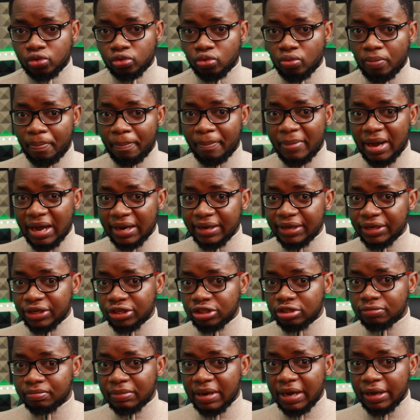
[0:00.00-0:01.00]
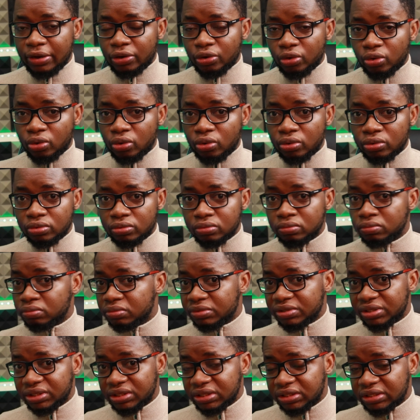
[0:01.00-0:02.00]
to manage my own
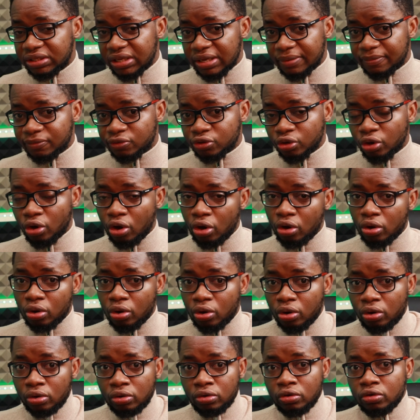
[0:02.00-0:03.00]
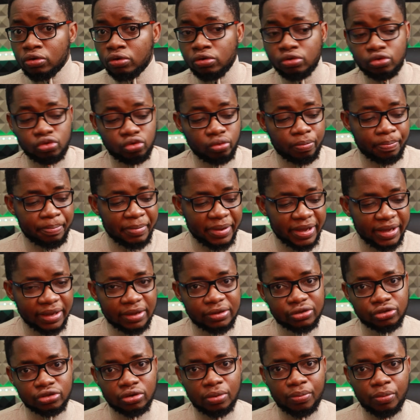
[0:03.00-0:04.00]
systems or to
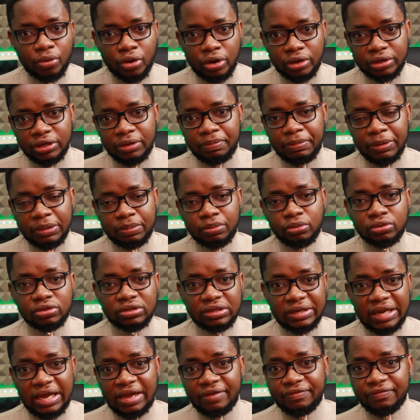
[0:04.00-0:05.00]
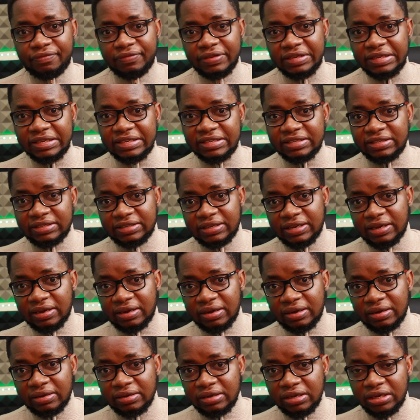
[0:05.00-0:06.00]
make some other people's life
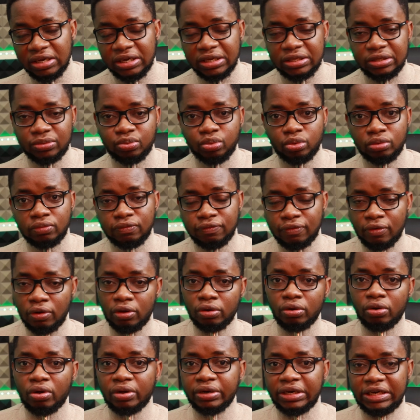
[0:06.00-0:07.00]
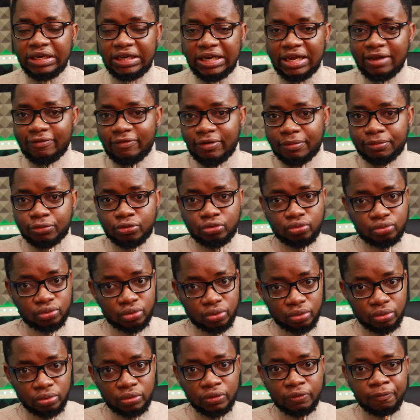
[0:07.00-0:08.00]
easier. It will fall on the DevOps
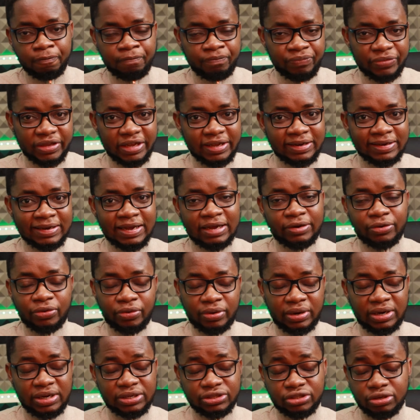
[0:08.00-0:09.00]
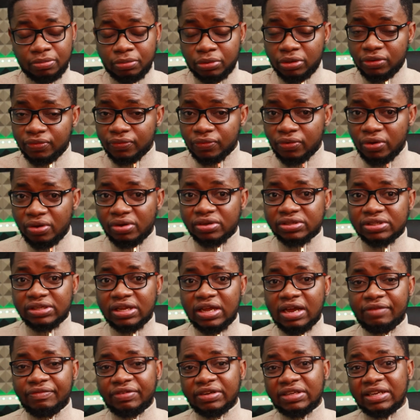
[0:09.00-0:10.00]
role in that organization. But of
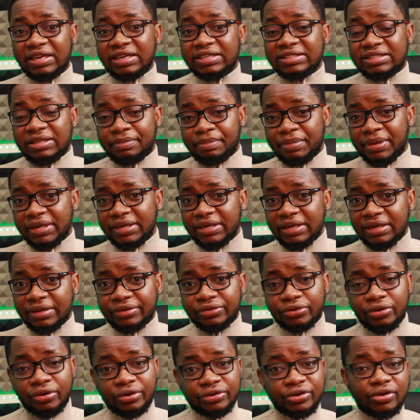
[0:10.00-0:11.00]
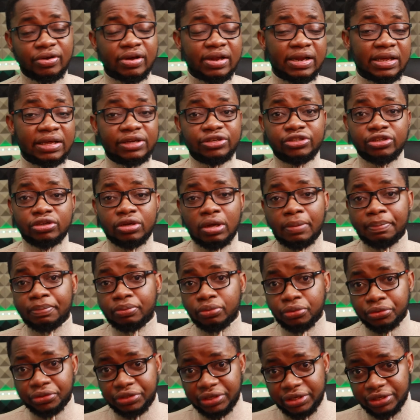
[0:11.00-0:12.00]
course, everything is dependent on the organizational
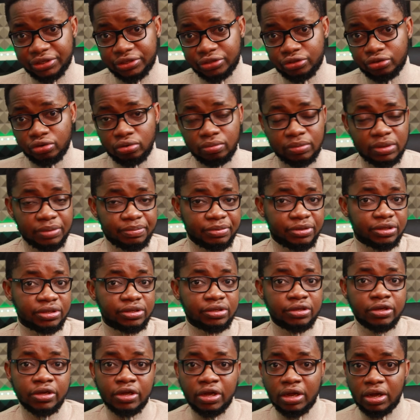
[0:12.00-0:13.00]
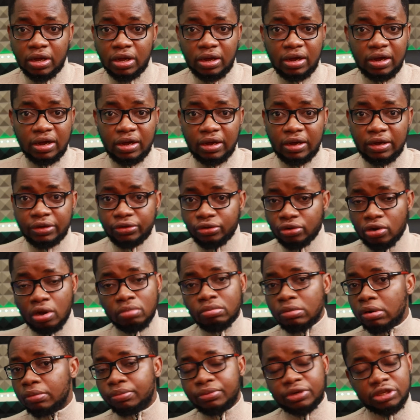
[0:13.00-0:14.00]
process. So maybe uh, you
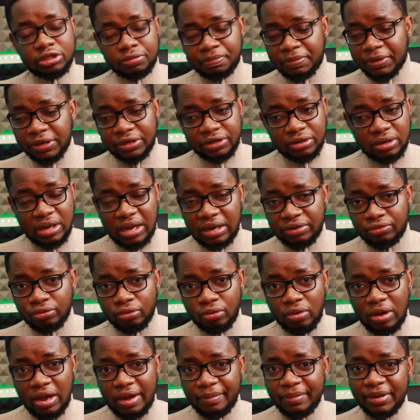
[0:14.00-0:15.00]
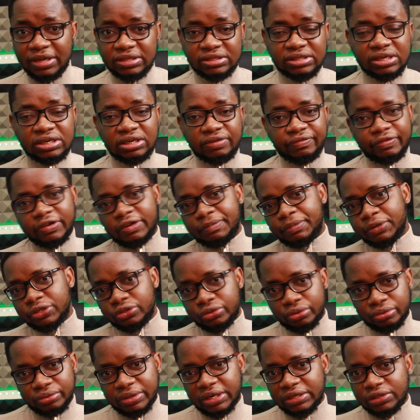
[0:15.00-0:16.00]
come up with the spec and requirements, and
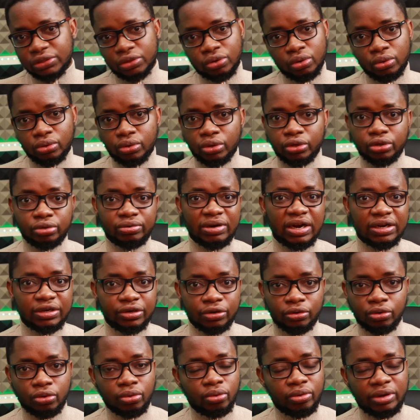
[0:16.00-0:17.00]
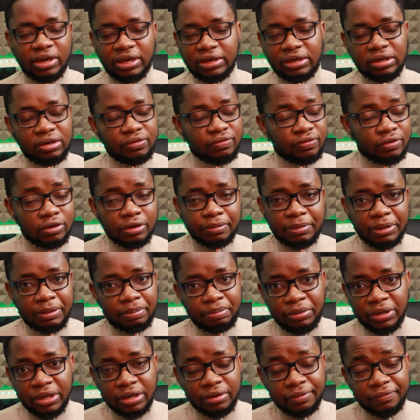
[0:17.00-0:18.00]
developers go write the code, or you write the code and the
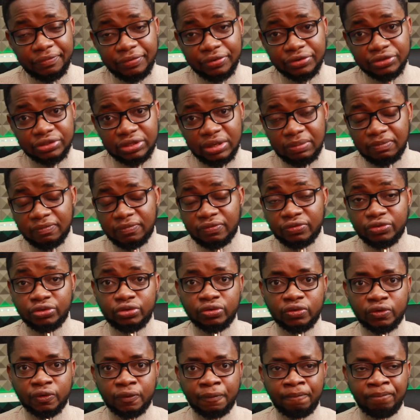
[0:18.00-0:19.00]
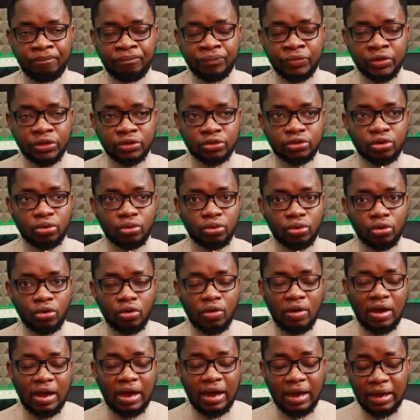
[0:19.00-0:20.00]
developer peer reviews them for you. So
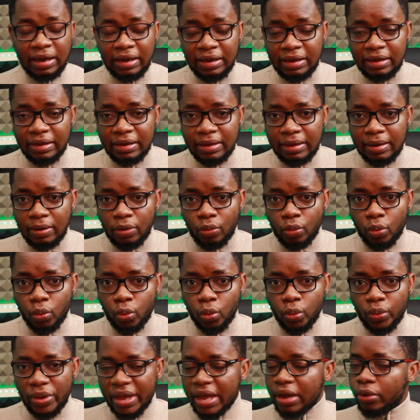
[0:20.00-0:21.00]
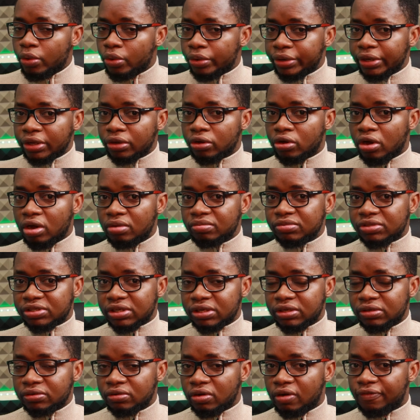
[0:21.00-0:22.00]
where coding comes
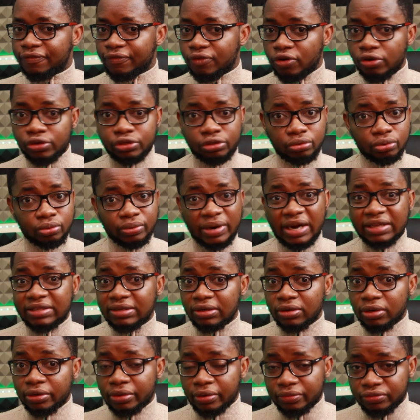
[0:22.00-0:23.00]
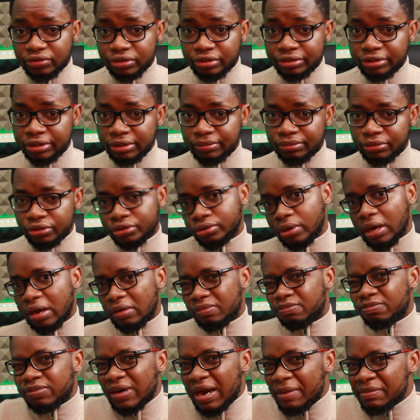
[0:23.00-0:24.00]
in, of course, you write a lot of scripts. So
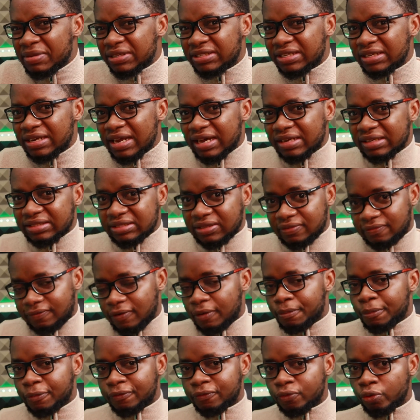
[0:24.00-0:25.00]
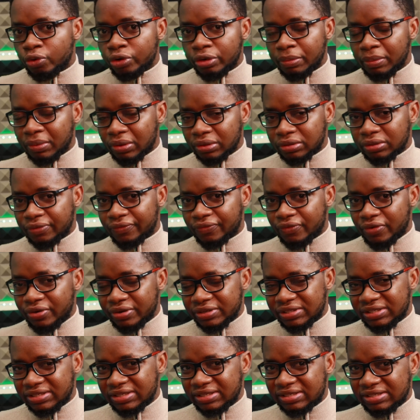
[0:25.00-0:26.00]
I'll probably say that is a form of coding because, of
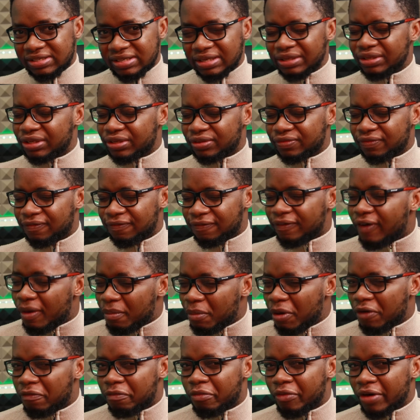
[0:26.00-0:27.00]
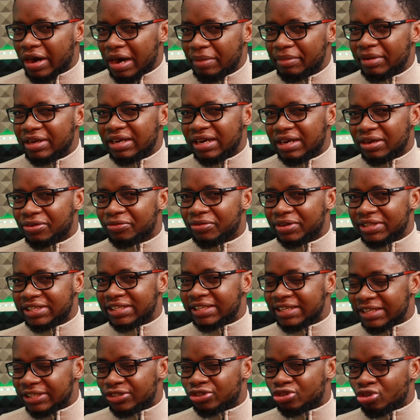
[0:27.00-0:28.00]
course, it's a form of programming
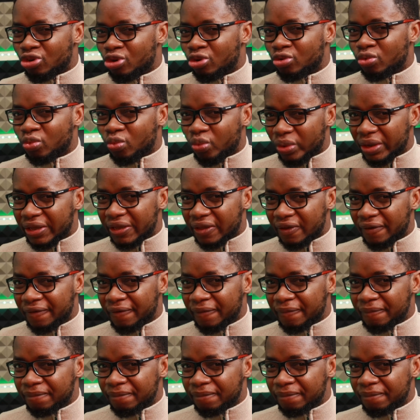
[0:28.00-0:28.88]
language in its own way.